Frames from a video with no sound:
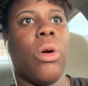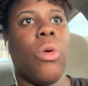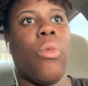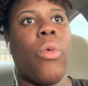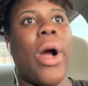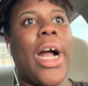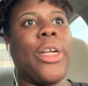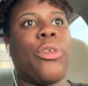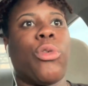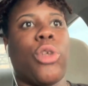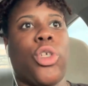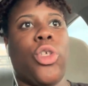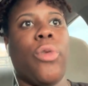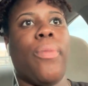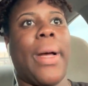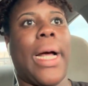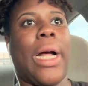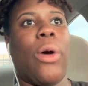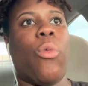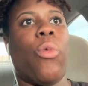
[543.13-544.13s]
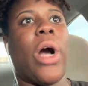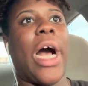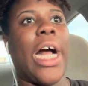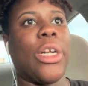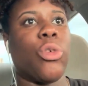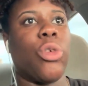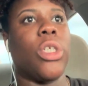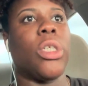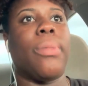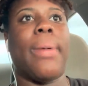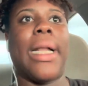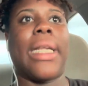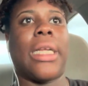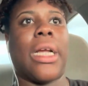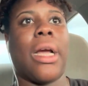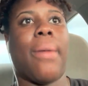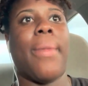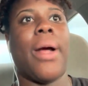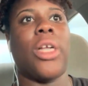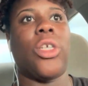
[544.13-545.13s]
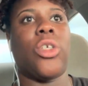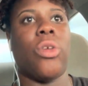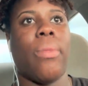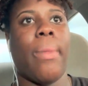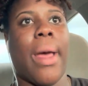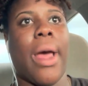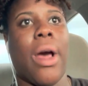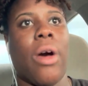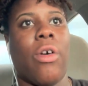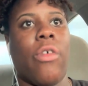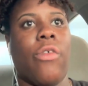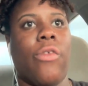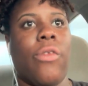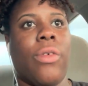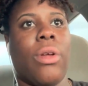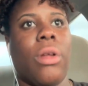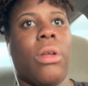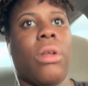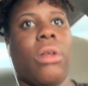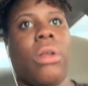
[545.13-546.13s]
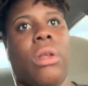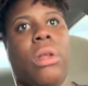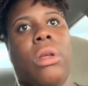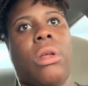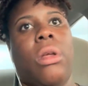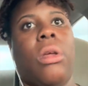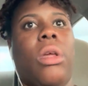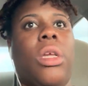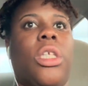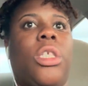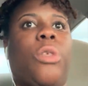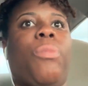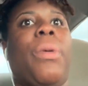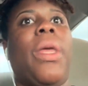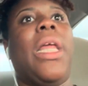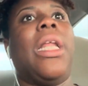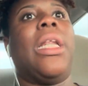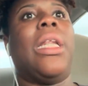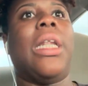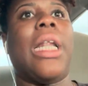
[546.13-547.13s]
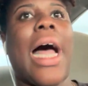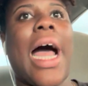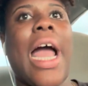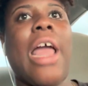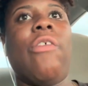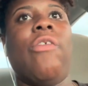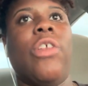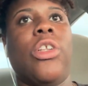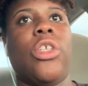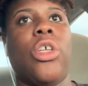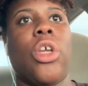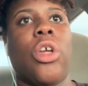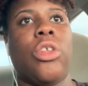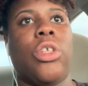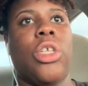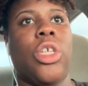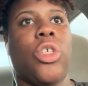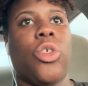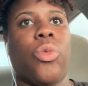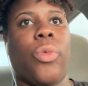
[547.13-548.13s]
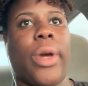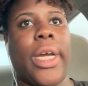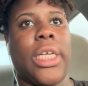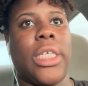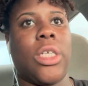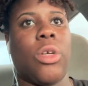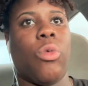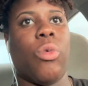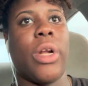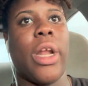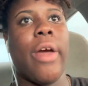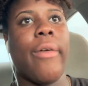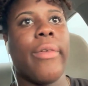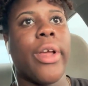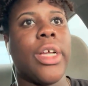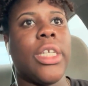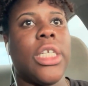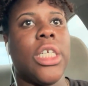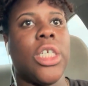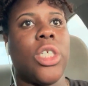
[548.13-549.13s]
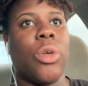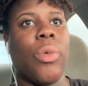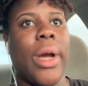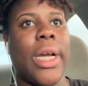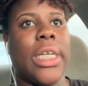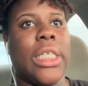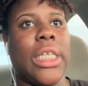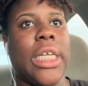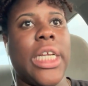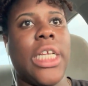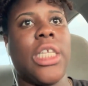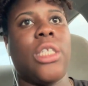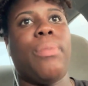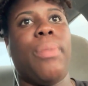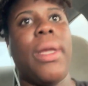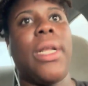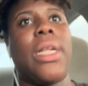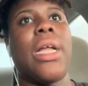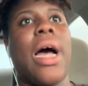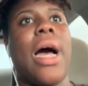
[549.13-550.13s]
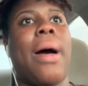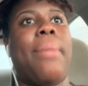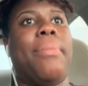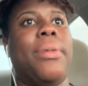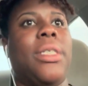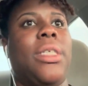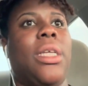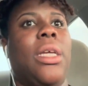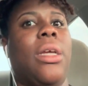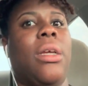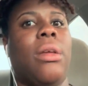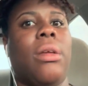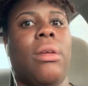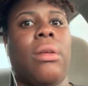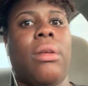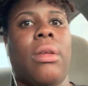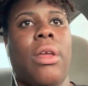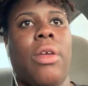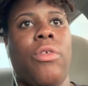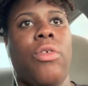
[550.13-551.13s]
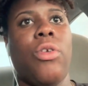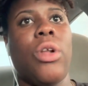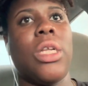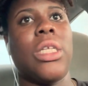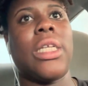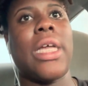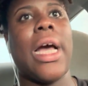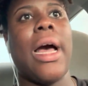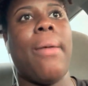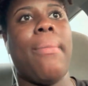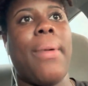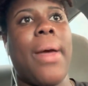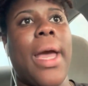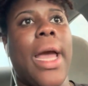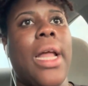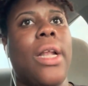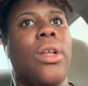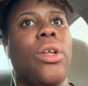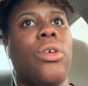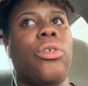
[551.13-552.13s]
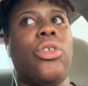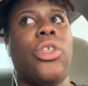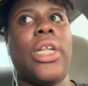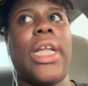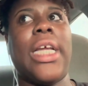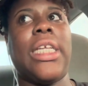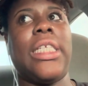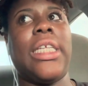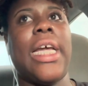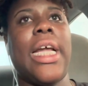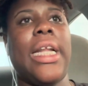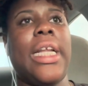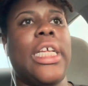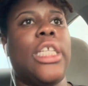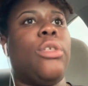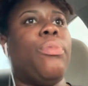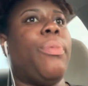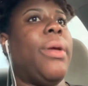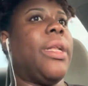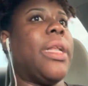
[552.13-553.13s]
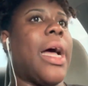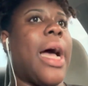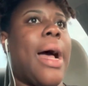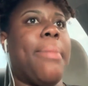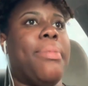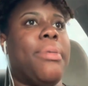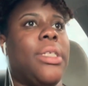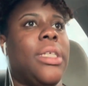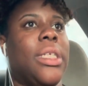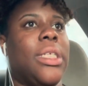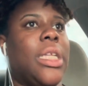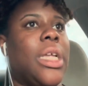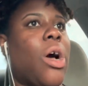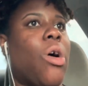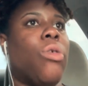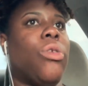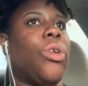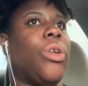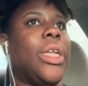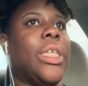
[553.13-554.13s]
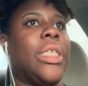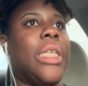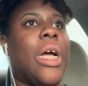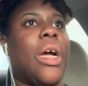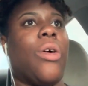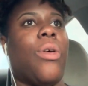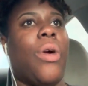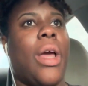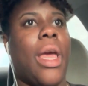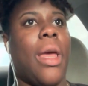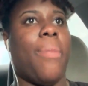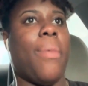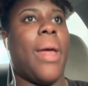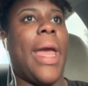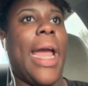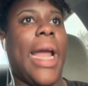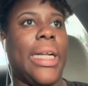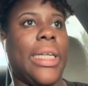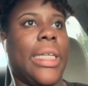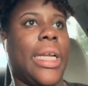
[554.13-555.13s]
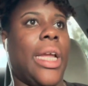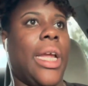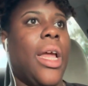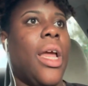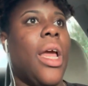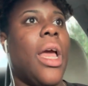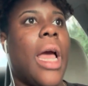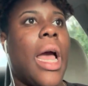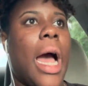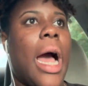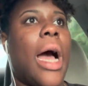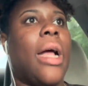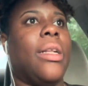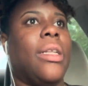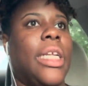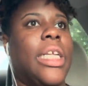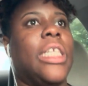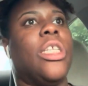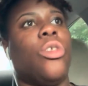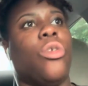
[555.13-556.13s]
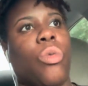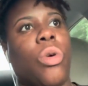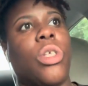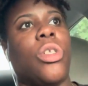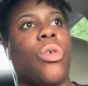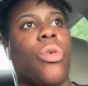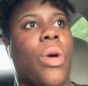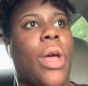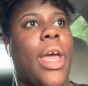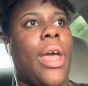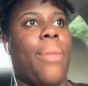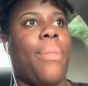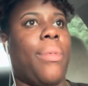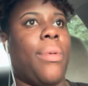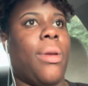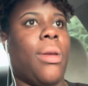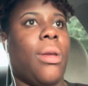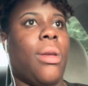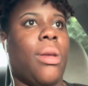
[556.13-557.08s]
Watch what's about to come out your mouth. Speak life into your situation. Whatever your situation is, speak the opposite. You just got bad news and they saying this, speak the opposite. Say, oh no, that's not going to happen. Actually, this is what's going to happen.